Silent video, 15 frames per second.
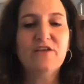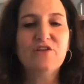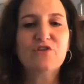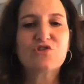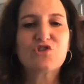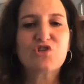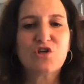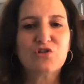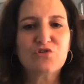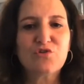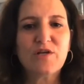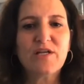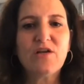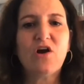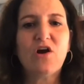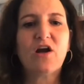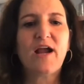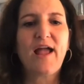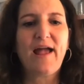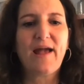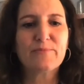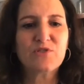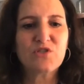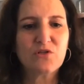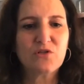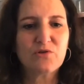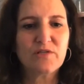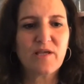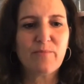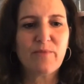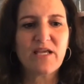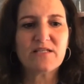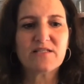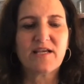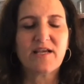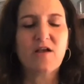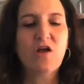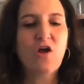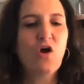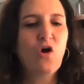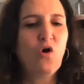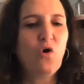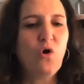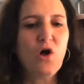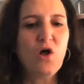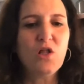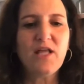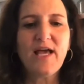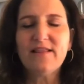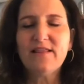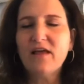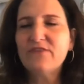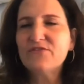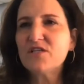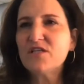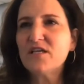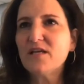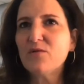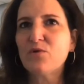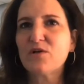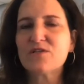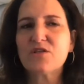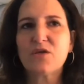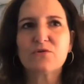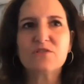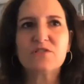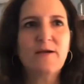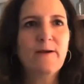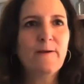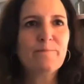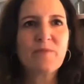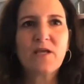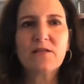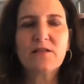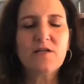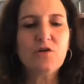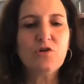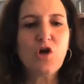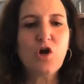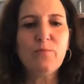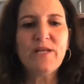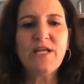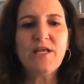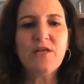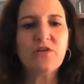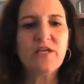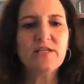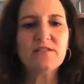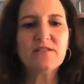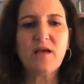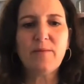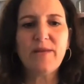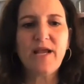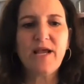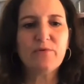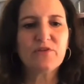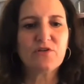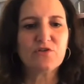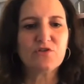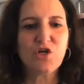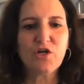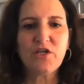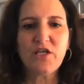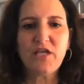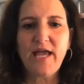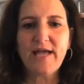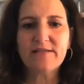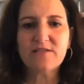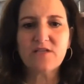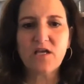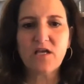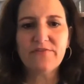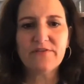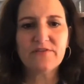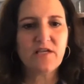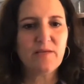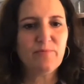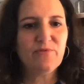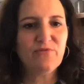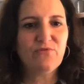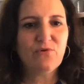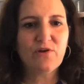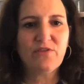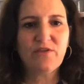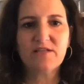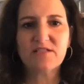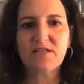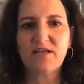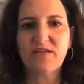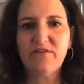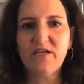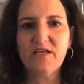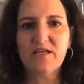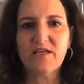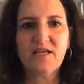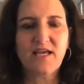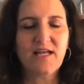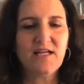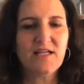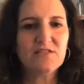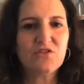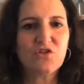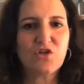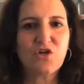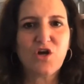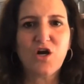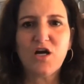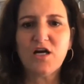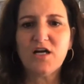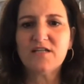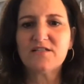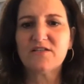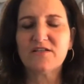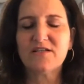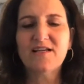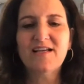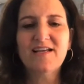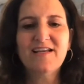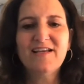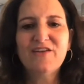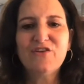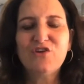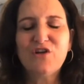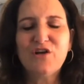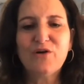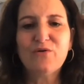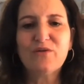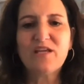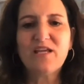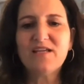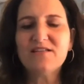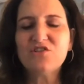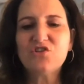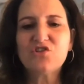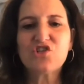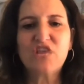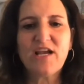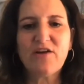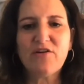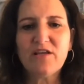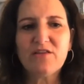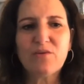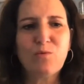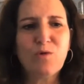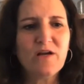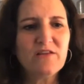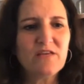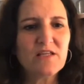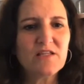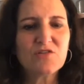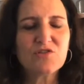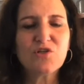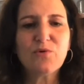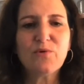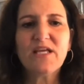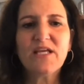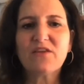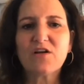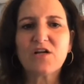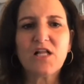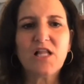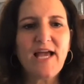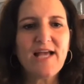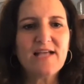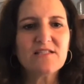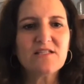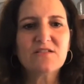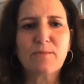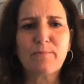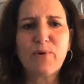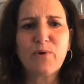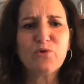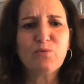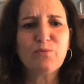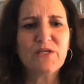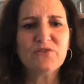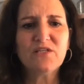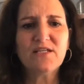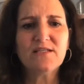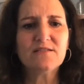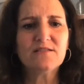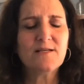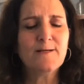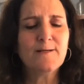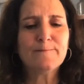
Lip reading: Your children are absolutely amazing. All I love seeing was those little Coman Hill kids coming out with their turkey hats on the day before Thanksgiving and getting into the cars, and, you know, kids sharing the work that they're doing in their classes at both buildings.